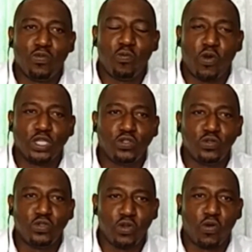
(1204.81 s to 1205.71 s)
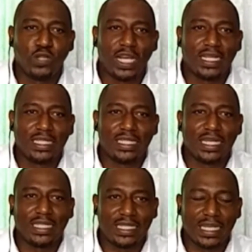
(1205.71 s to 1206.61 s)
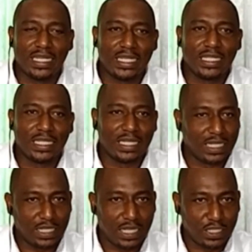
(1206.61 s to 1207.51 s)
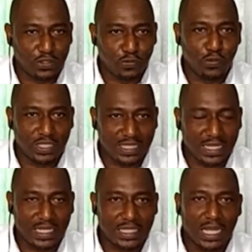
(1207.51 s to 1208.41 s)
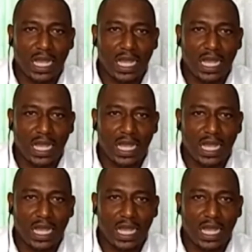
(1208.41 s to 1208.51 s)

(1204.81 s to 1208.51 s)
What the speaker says: want to know that they're getting, like, as you would said,